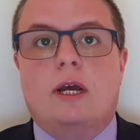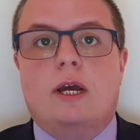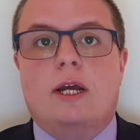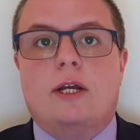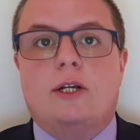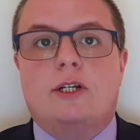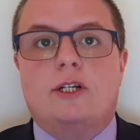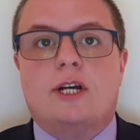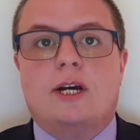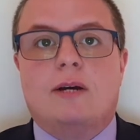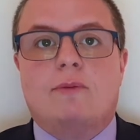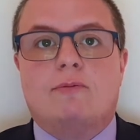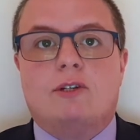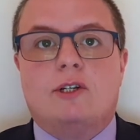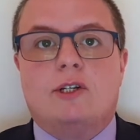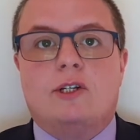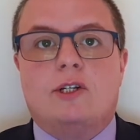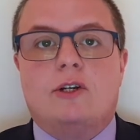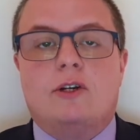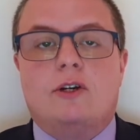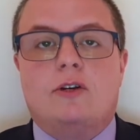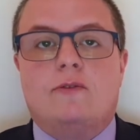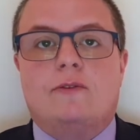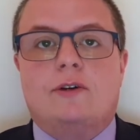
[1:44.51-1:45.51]
in chapter
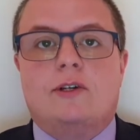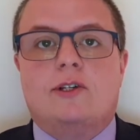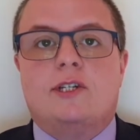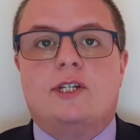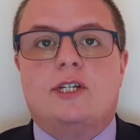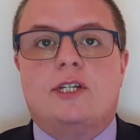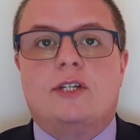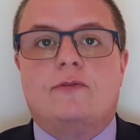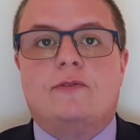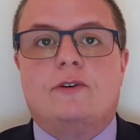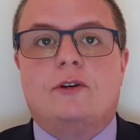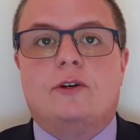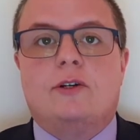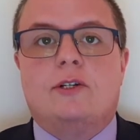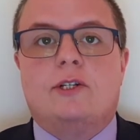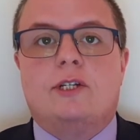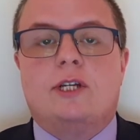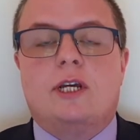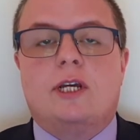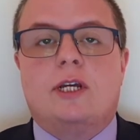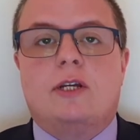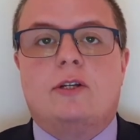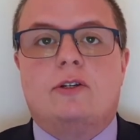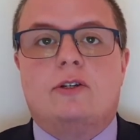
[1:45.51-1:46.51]
two, verses
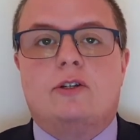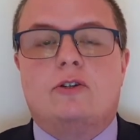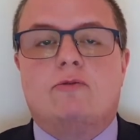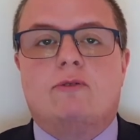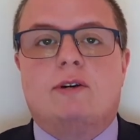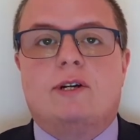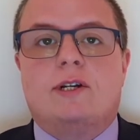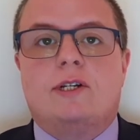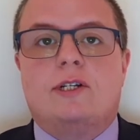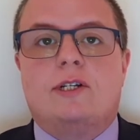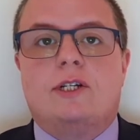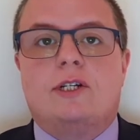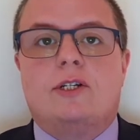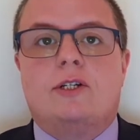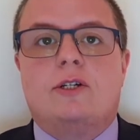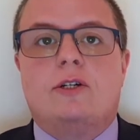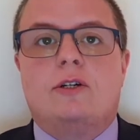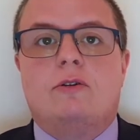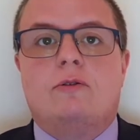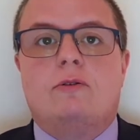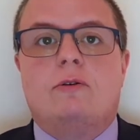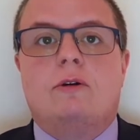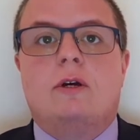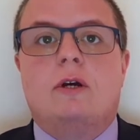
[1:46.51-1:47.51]
thirteen to
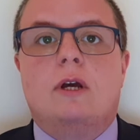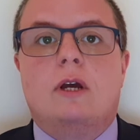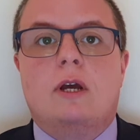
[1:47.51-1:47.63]
twenty-two.